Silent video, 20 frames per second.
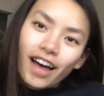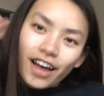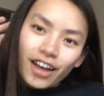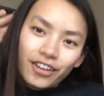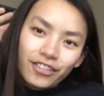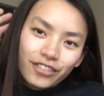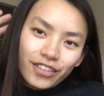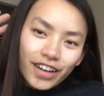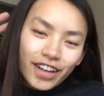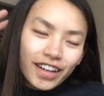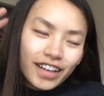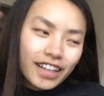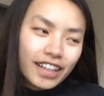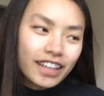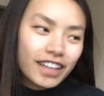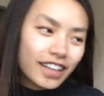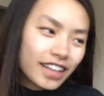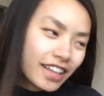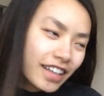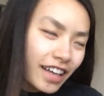
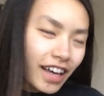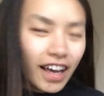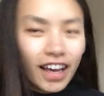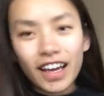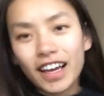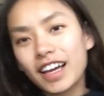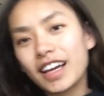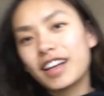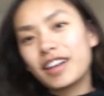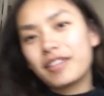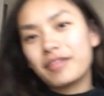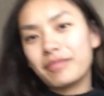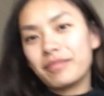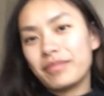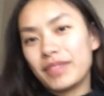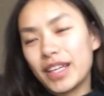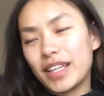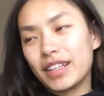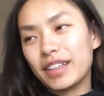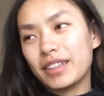Alrighty, I
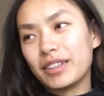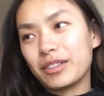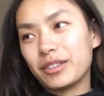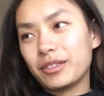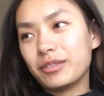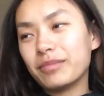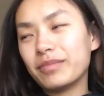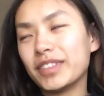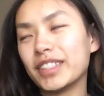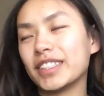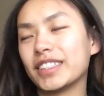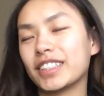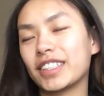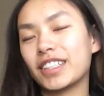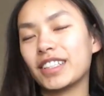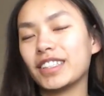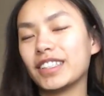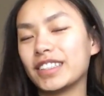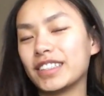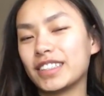made it home. It's
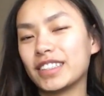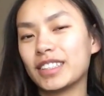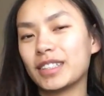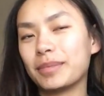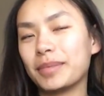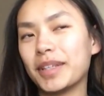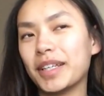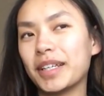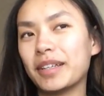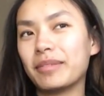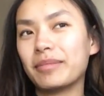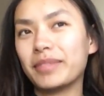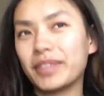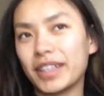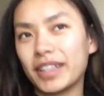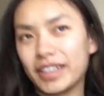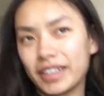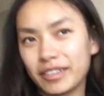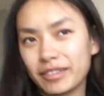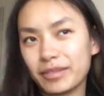currently 6 p.m.
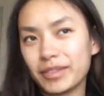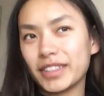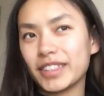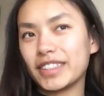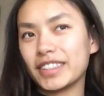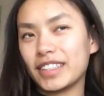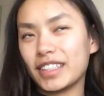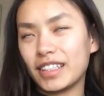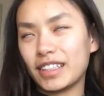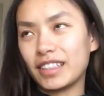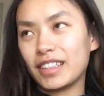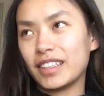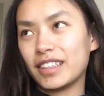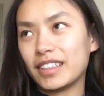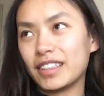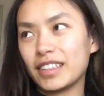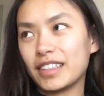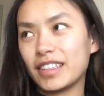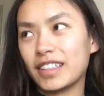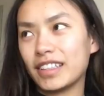I have been
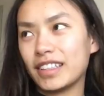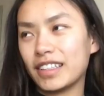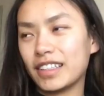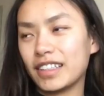studying